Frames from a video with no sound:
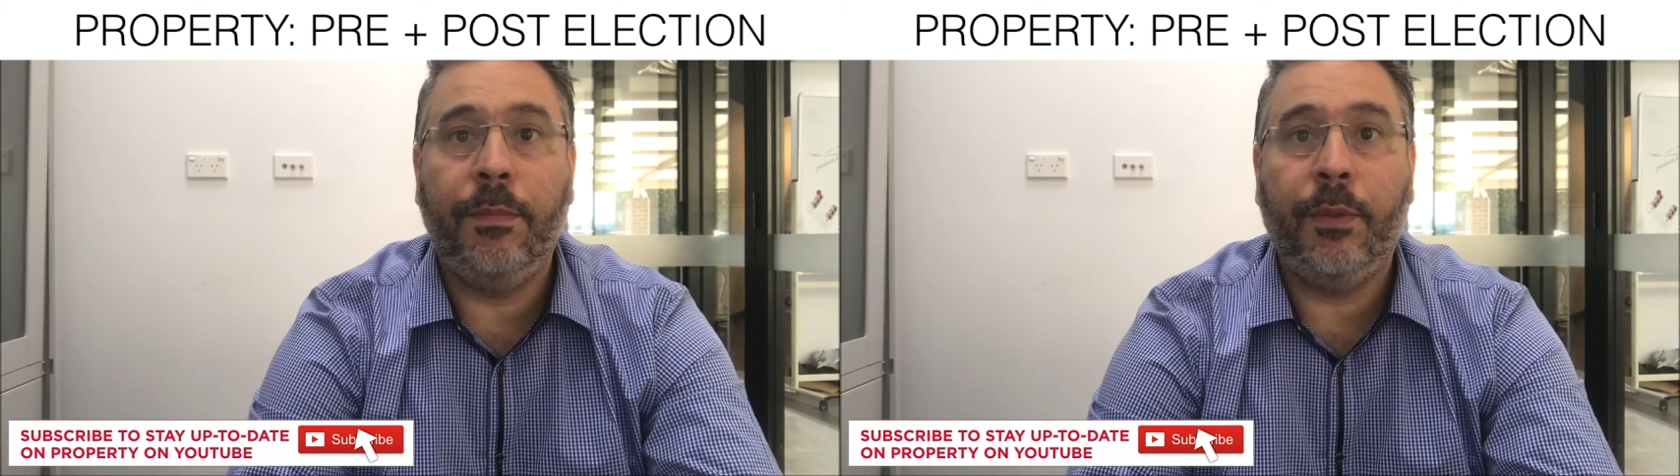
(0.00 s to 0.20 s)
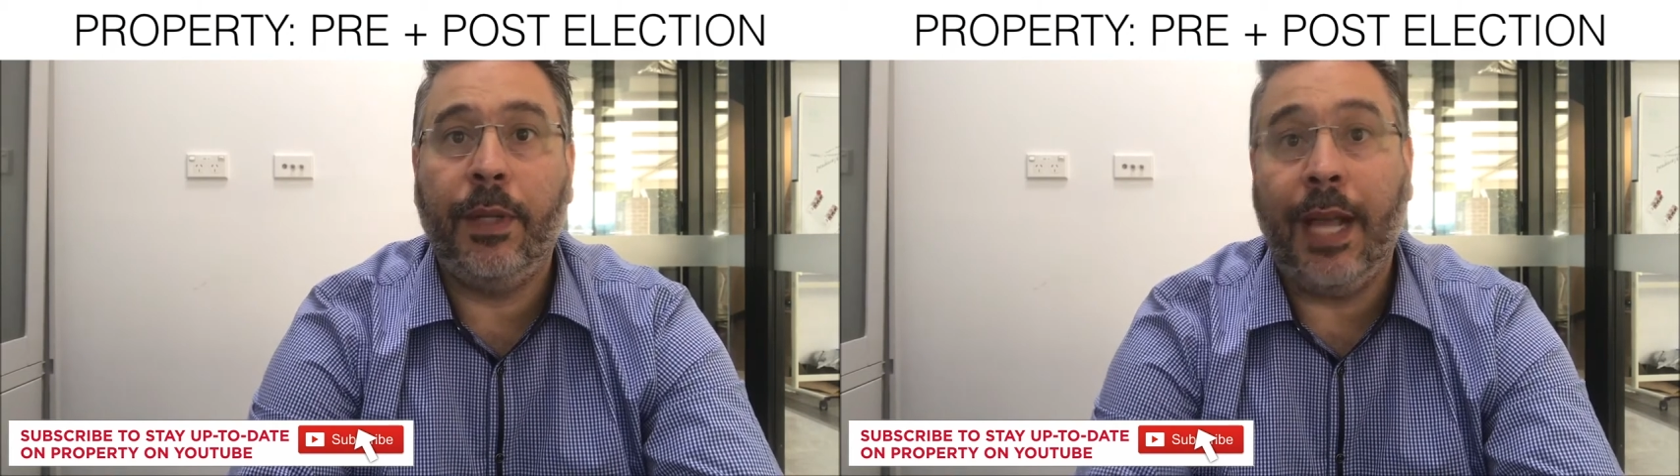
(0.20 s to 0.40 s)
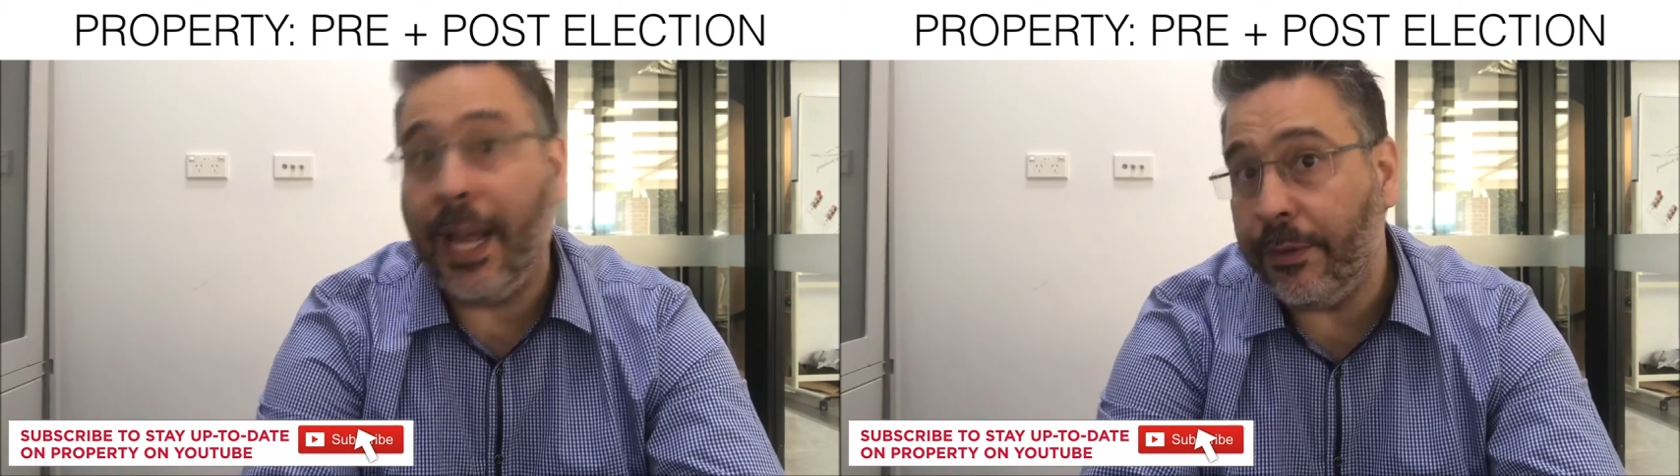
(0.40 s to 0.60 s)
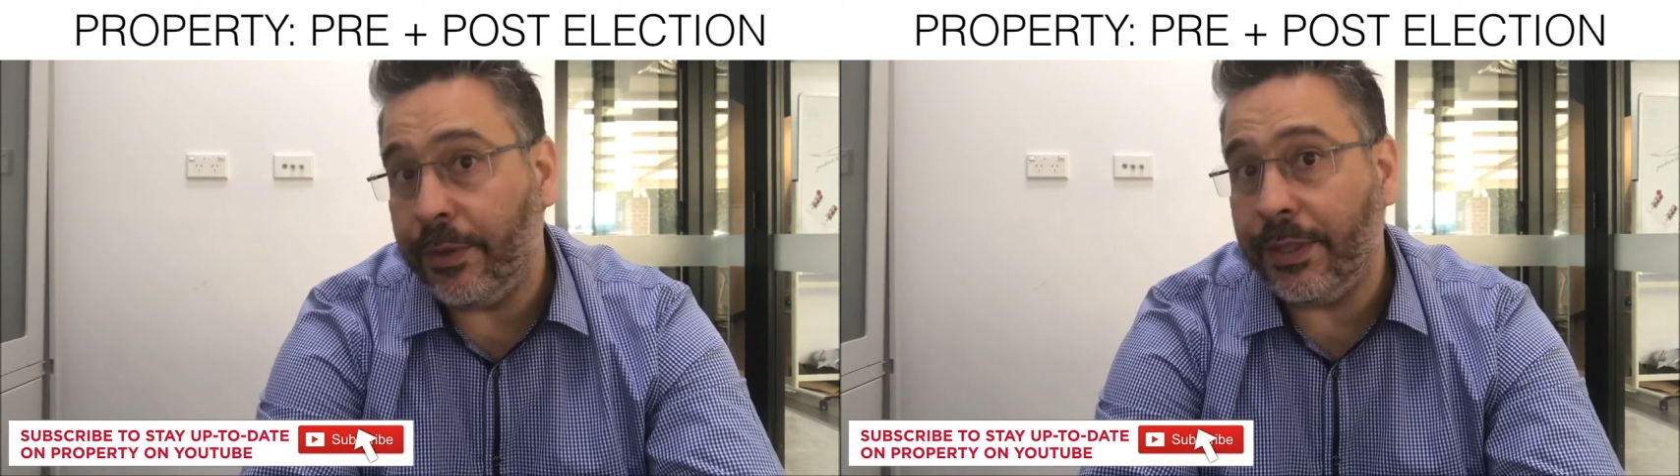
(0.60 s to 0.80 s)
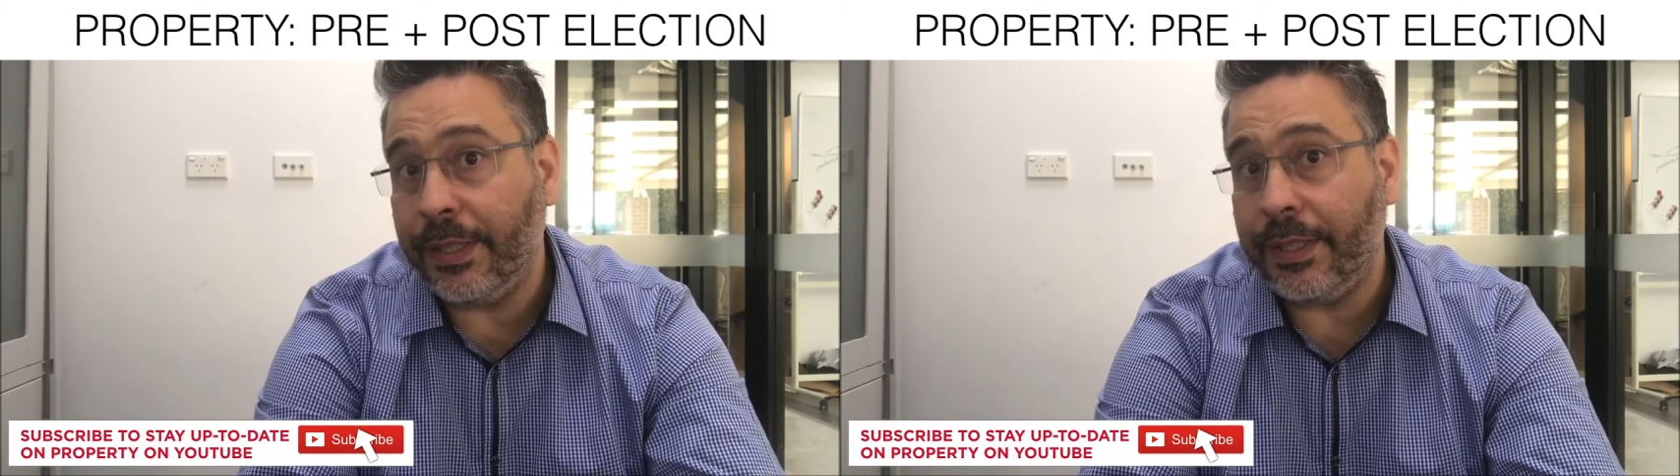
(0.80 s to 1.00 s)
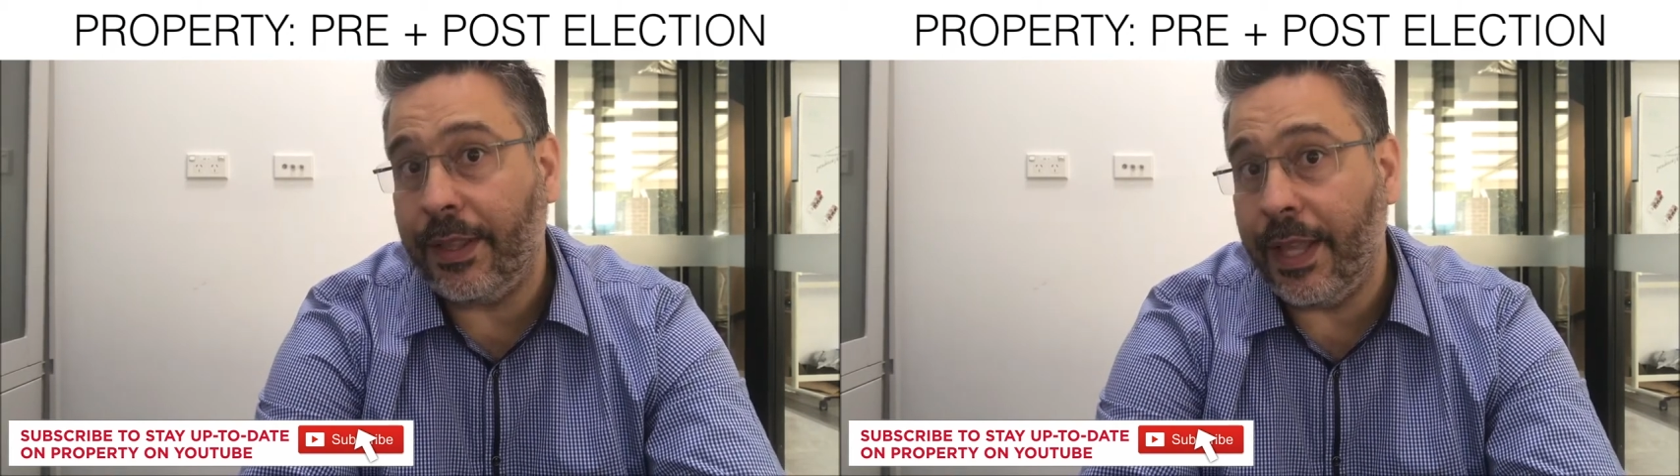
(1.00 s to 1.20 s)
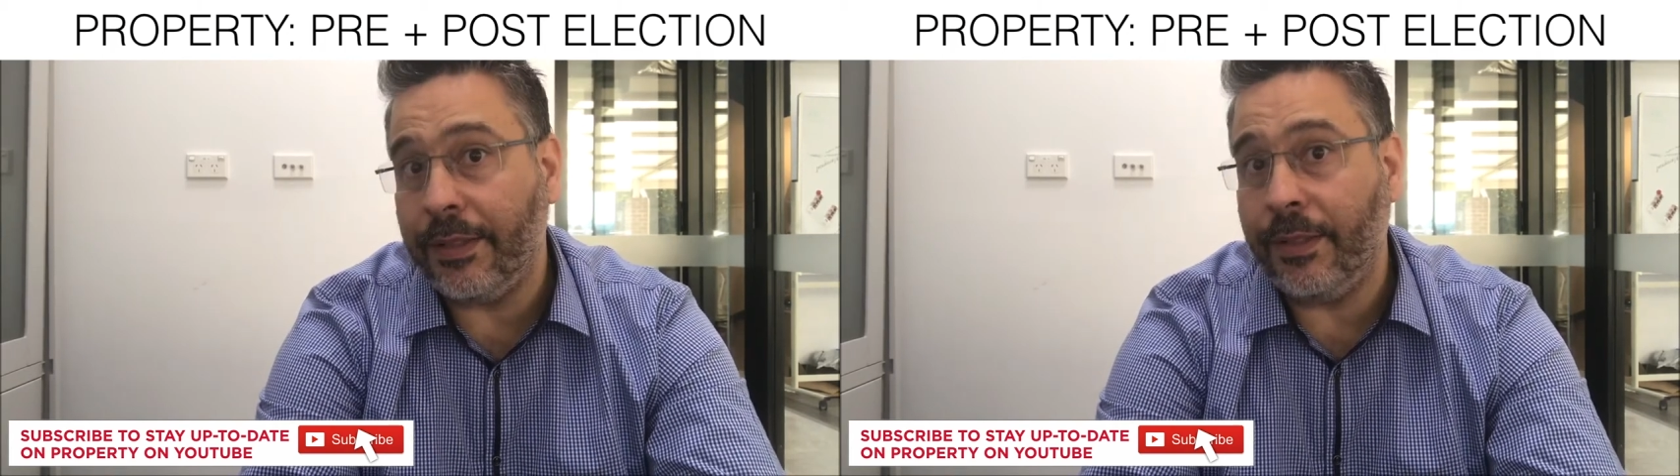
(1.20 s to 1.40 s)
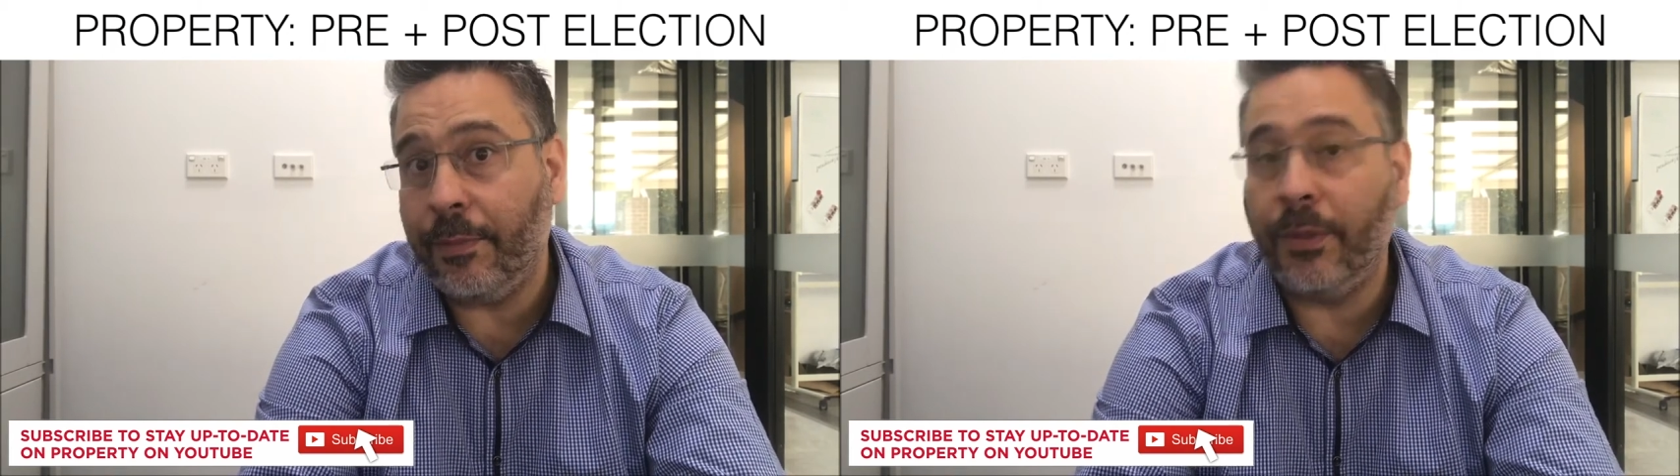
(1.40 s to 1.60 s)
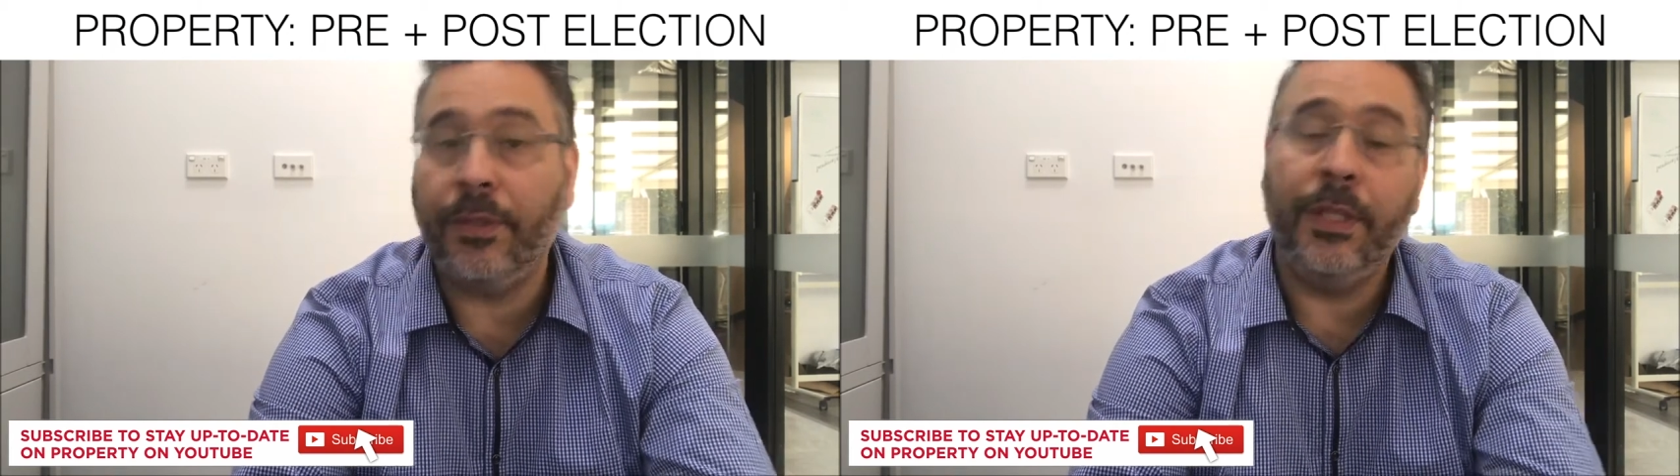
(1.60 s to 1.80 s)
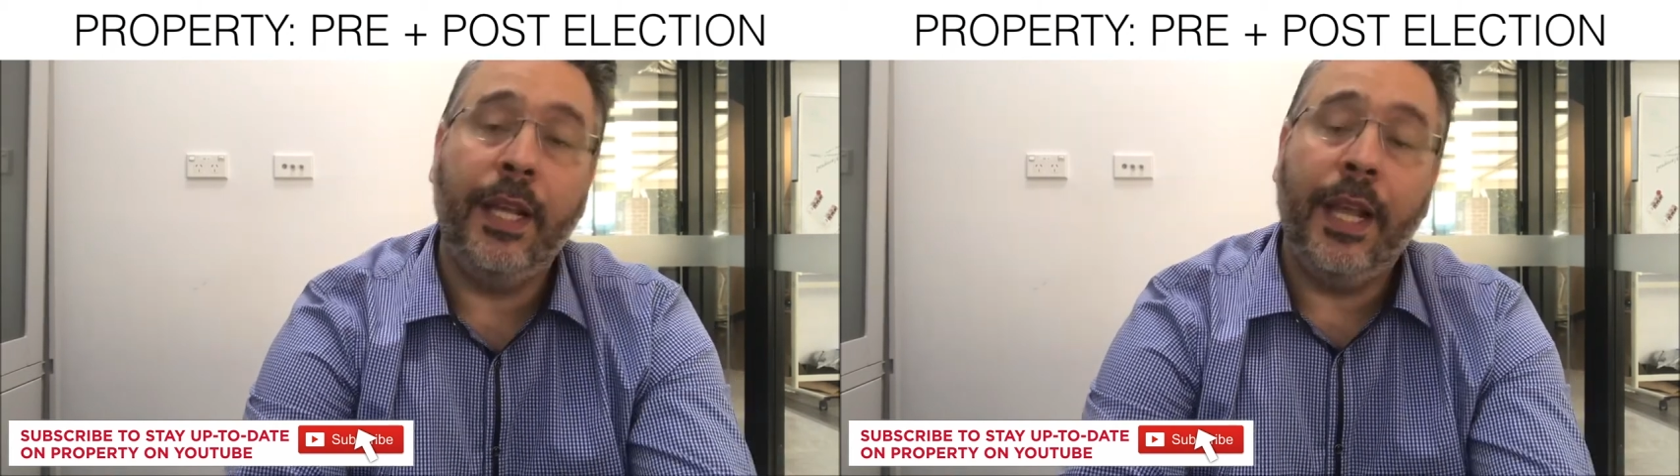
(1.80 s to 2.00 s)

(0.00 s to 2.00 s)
between 160,000 deposit